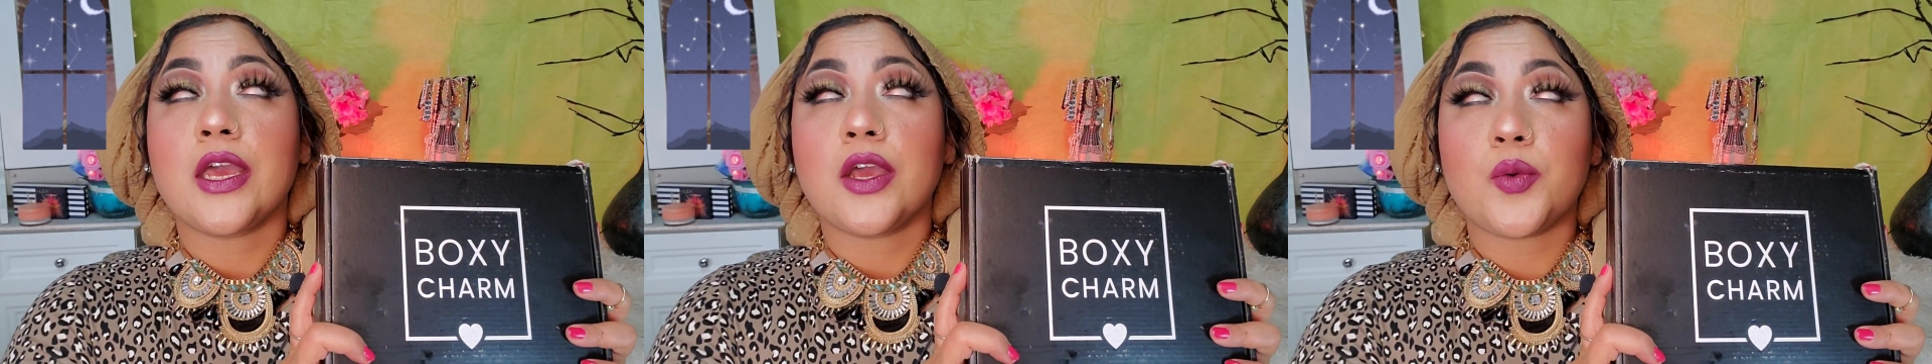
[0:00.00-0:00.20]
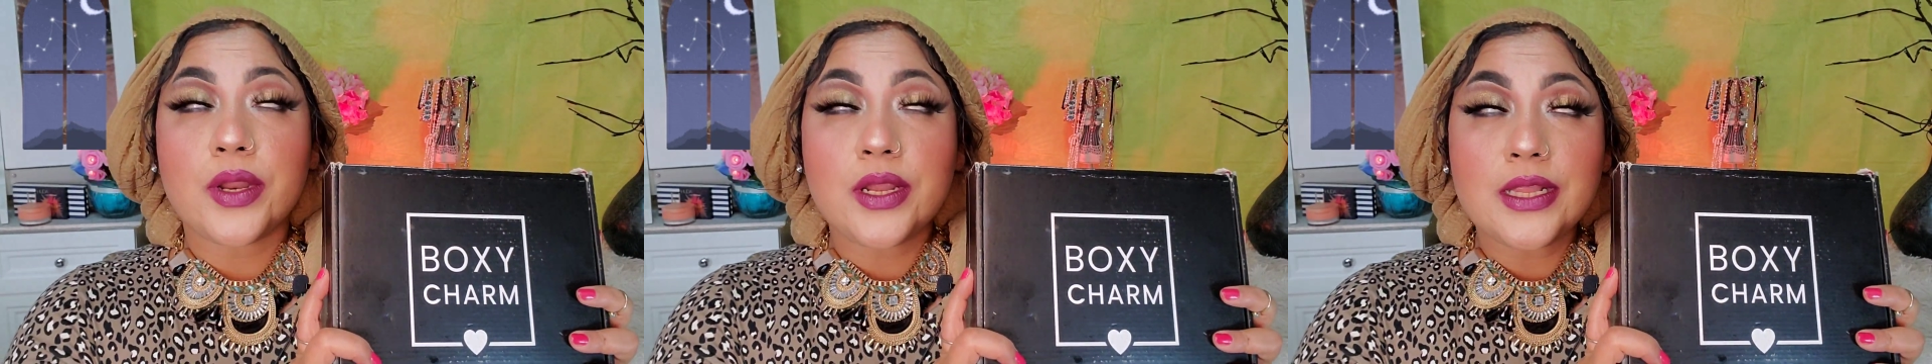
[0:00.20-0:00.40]

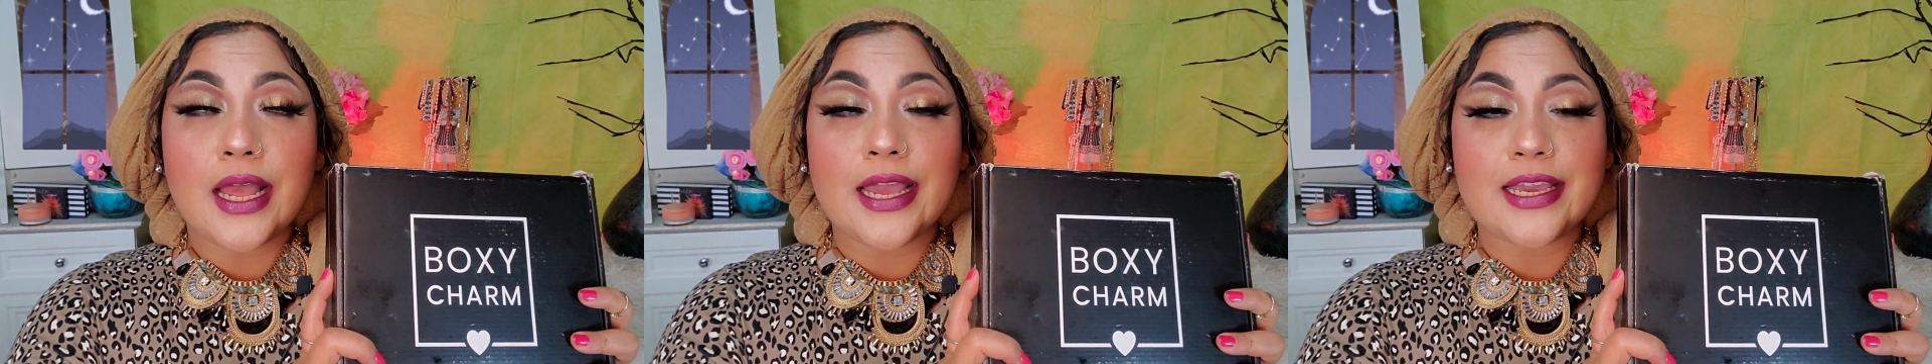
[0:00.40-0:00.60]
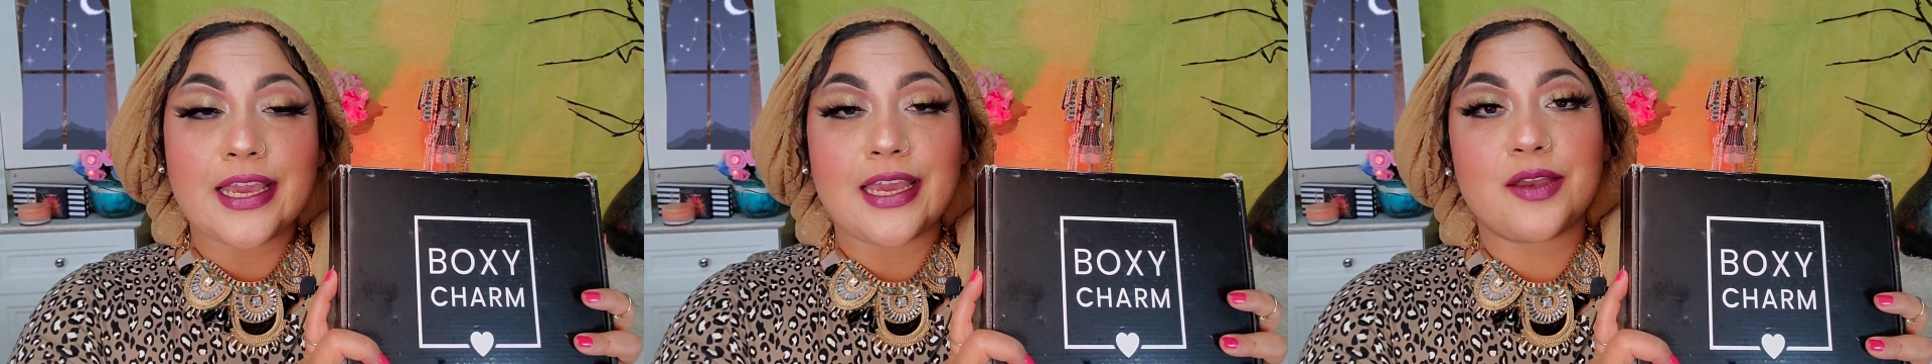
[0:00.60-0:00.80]
really
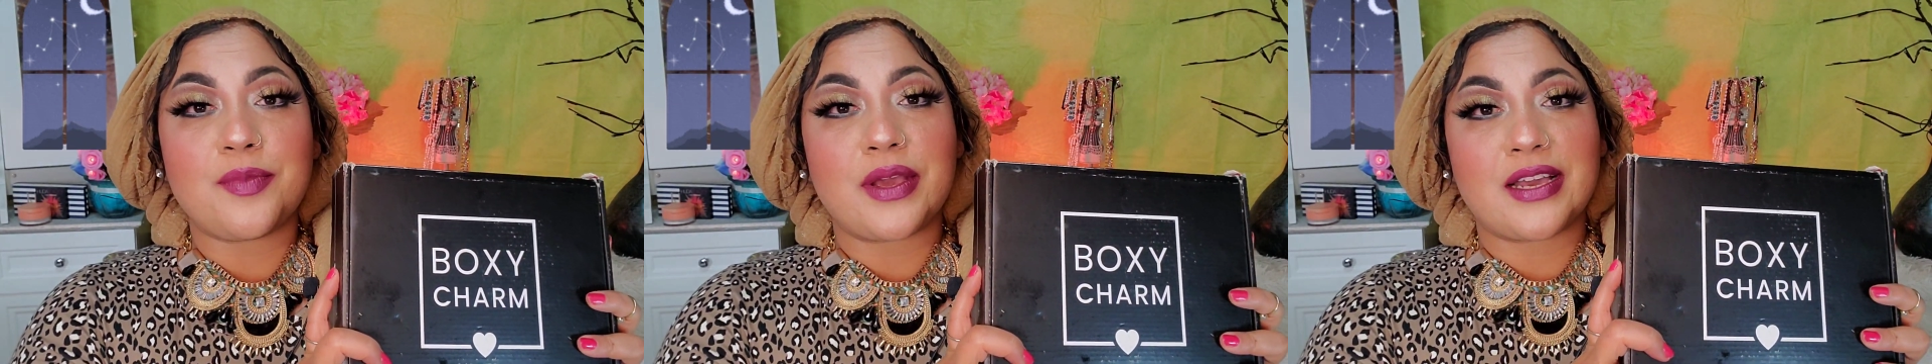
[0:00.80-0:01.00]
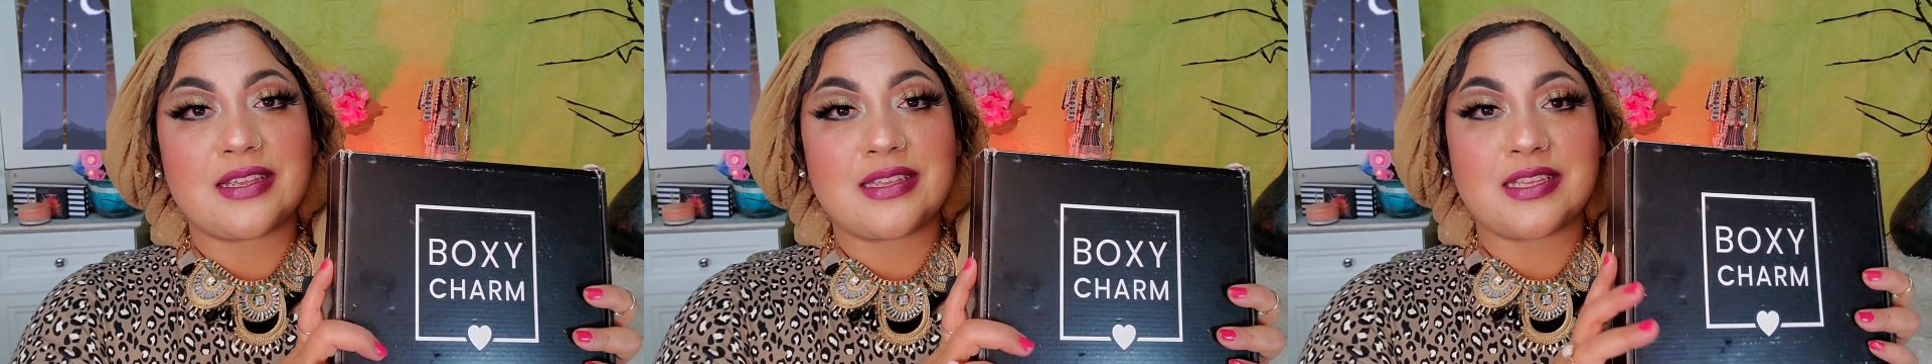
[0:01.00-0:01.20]
like it
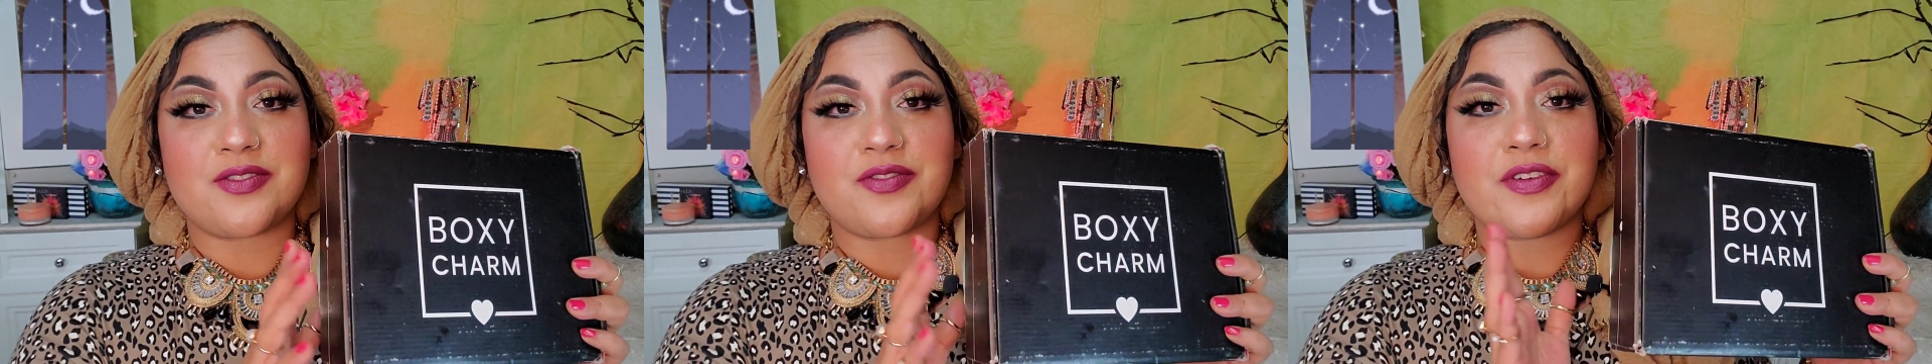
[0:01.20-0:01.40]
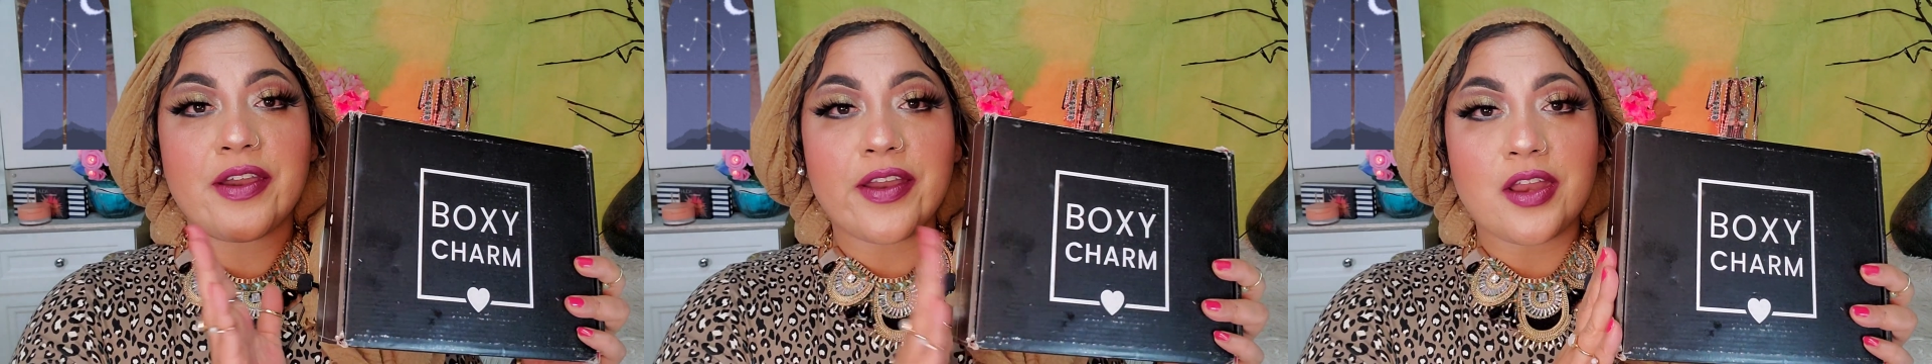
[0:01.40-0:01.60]
because it's
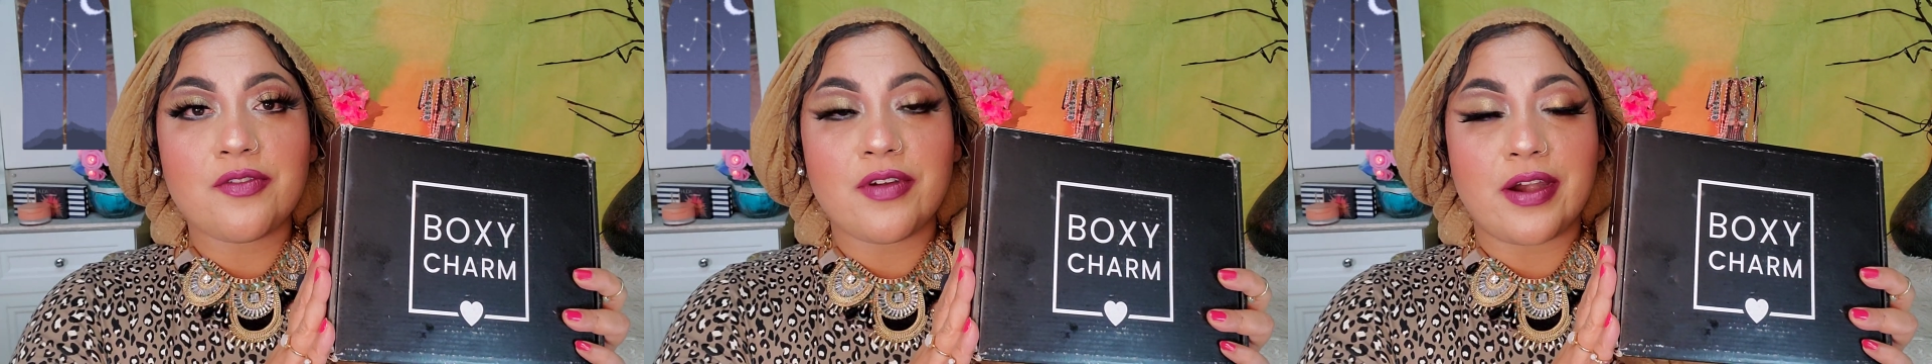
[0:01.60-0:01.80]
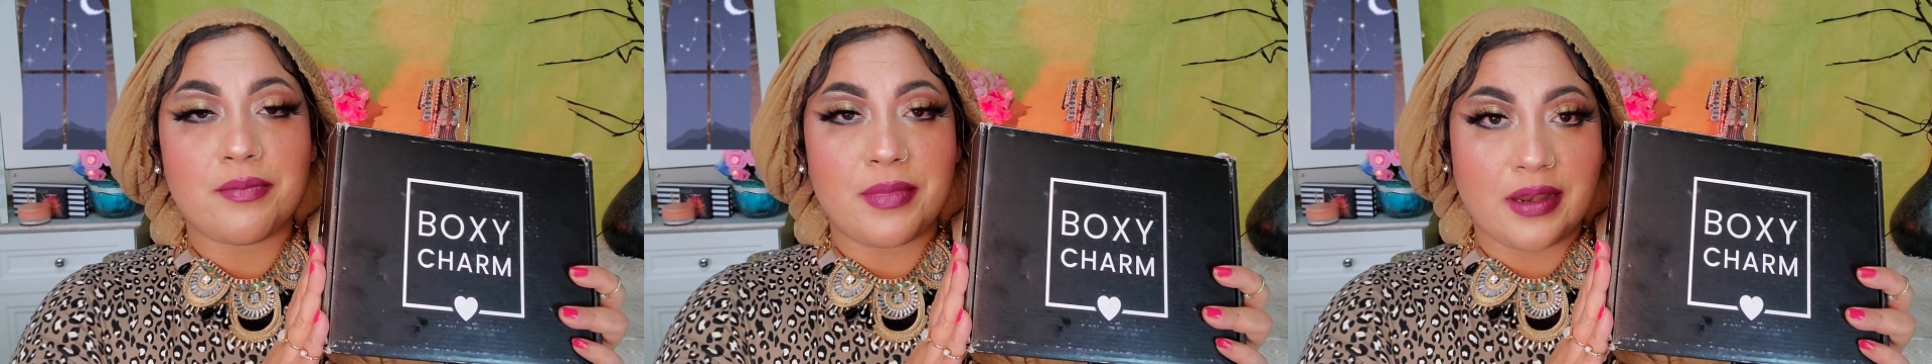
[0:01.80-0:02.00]
very
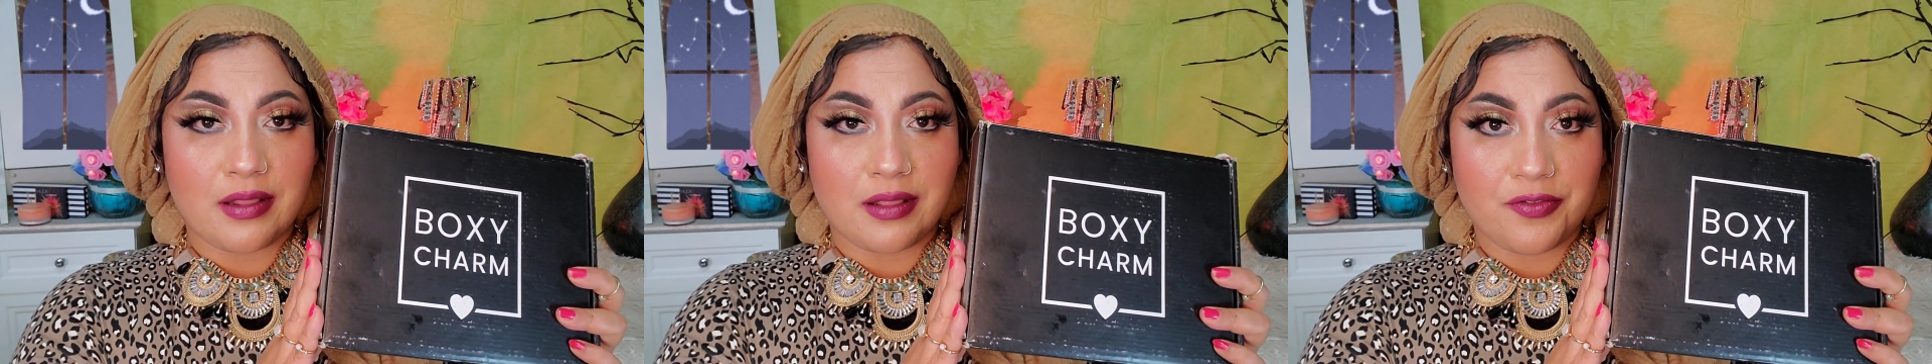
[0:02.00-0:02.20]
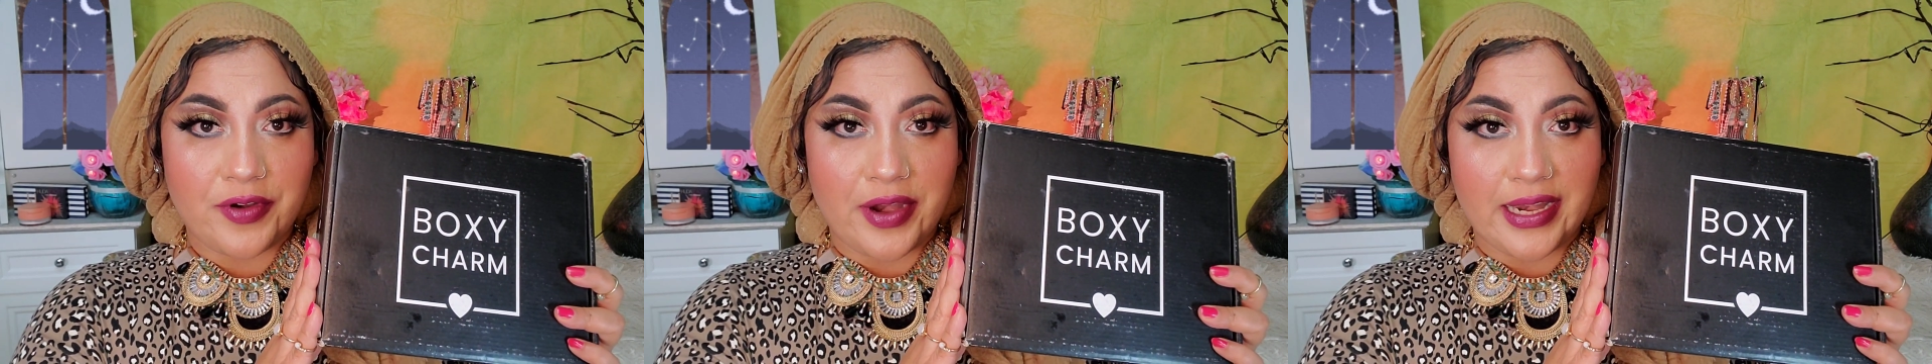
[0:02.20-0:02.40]

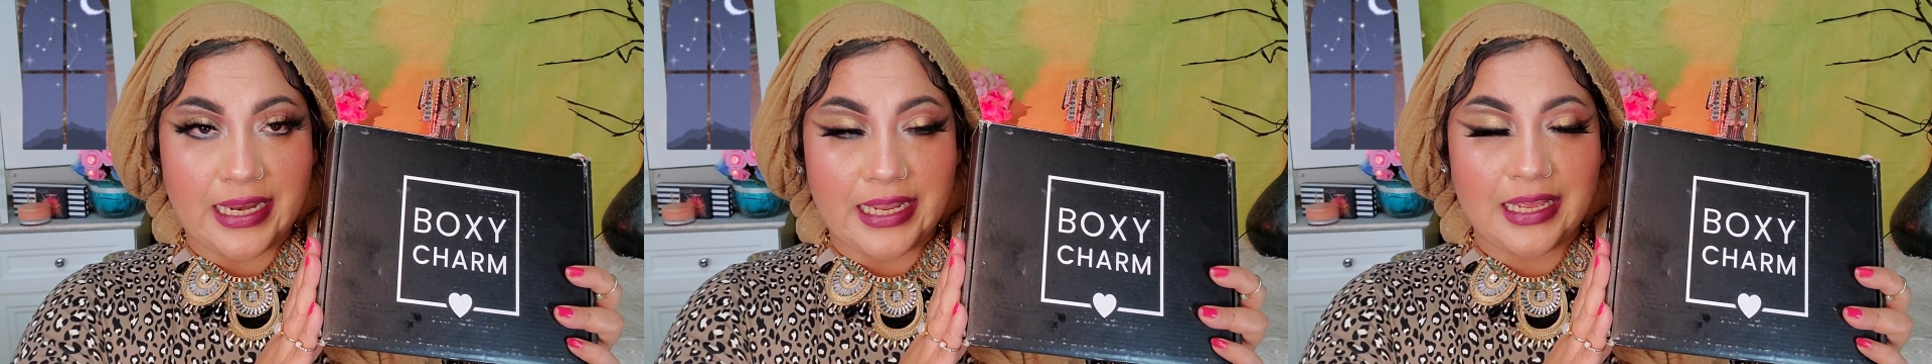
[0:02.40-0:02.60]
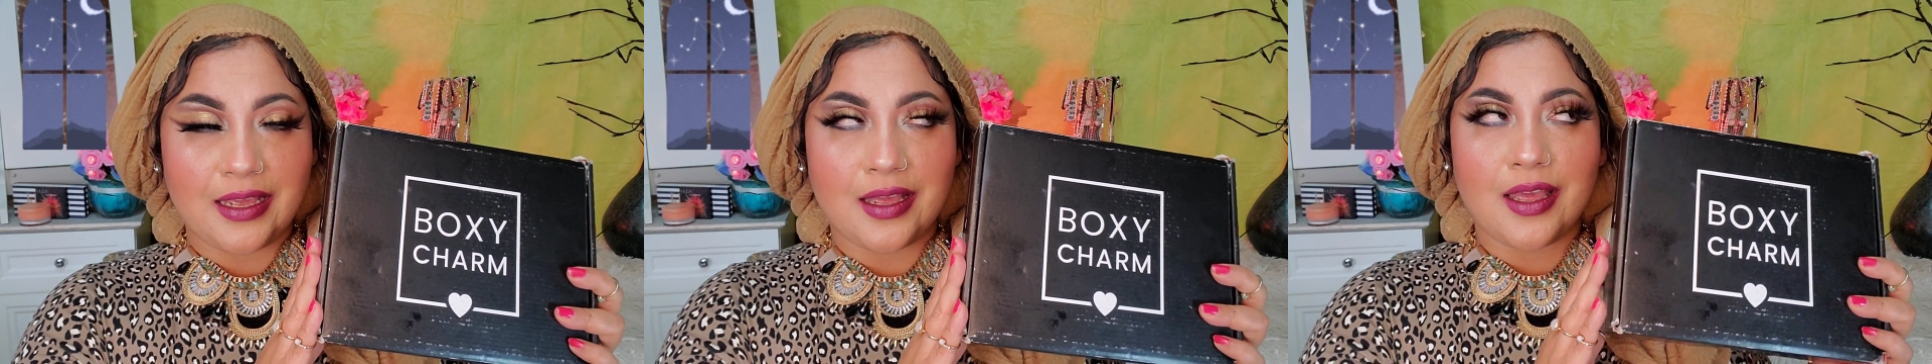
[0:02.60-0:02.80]
environmental
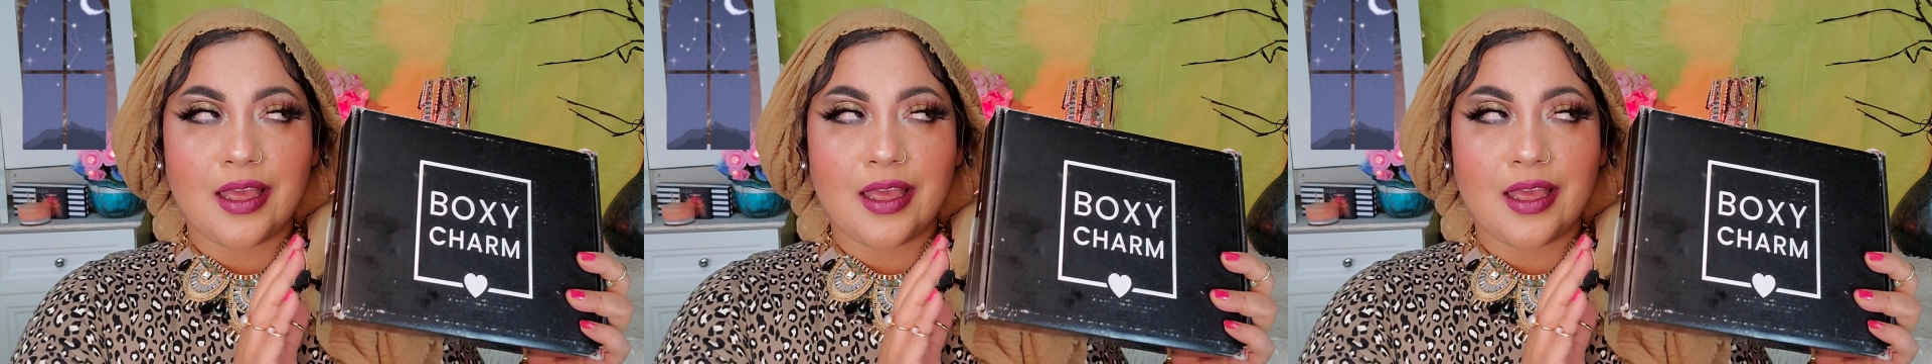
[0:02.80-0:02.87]
friendly,